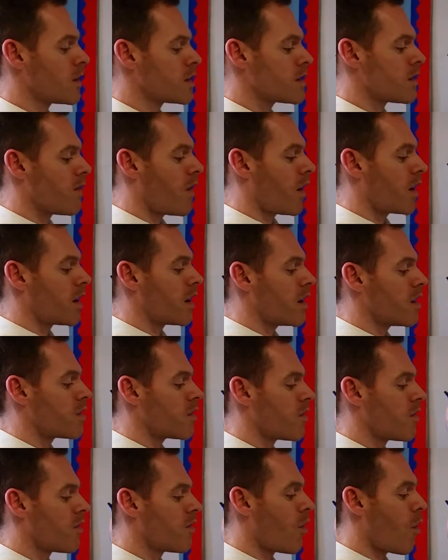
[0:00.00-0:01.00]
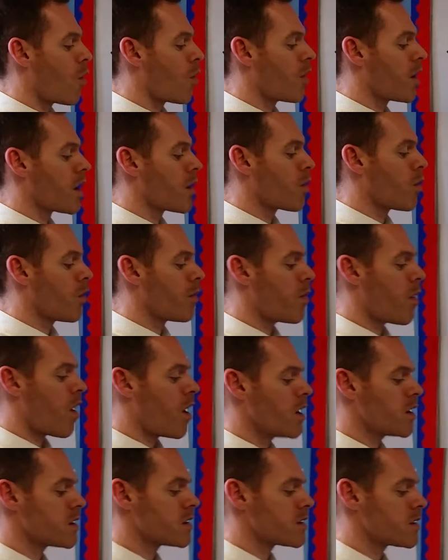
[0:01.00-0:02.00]
It's divided into 4 equal
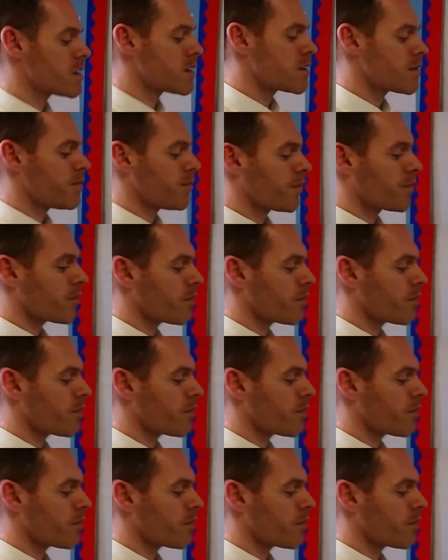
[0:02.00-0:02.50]
parts.